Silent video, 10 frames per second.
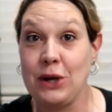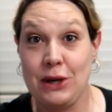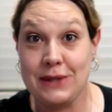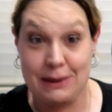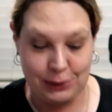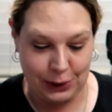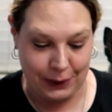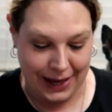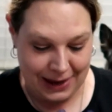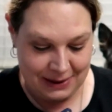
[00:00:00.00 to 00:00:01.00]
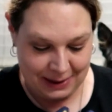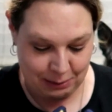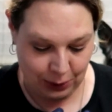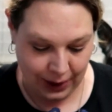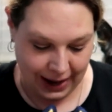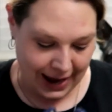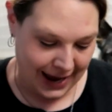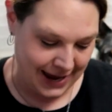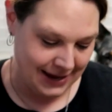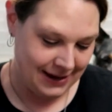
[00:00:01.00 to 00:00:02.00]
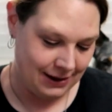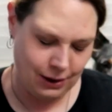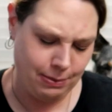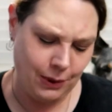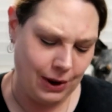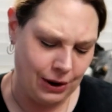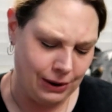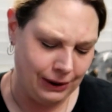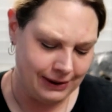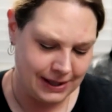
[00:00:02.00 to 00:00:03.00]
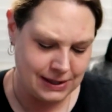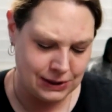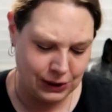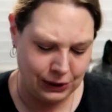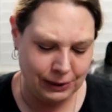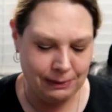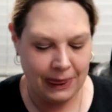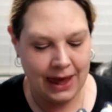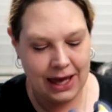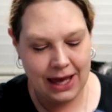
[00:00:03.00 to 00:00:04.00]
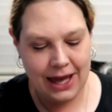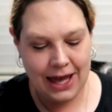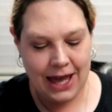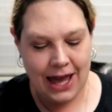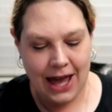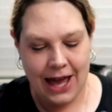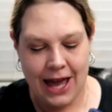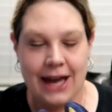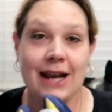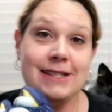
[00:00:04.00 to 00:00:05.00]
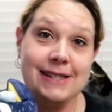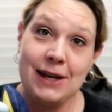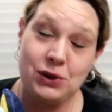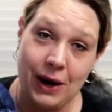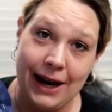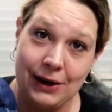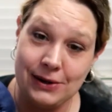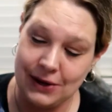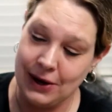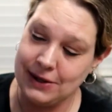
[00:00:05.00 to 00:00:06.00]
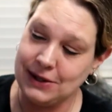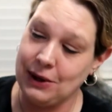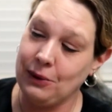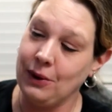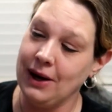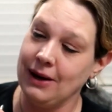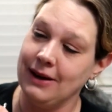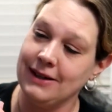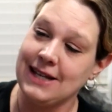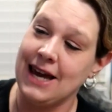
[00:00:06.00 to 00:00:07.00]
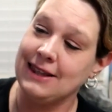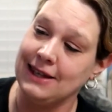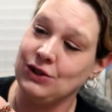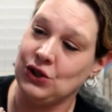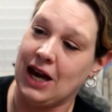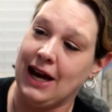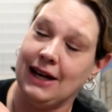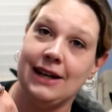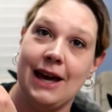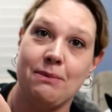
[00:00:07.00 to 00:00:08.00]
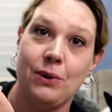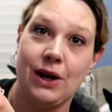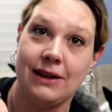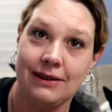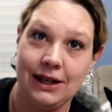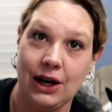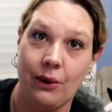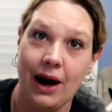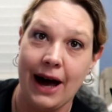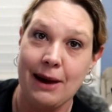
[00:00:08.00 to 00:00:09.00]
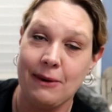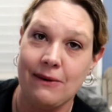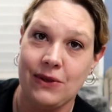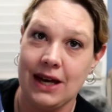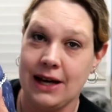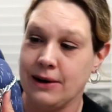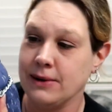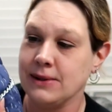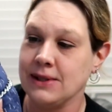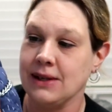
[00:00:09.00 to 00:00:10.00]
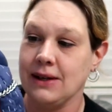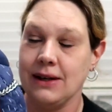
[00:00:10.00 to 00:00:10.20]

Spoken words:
we're using Bluey, poor guy, or poor girl, because it's a girl. And I see trainers also take this chain and put it, high above the ears,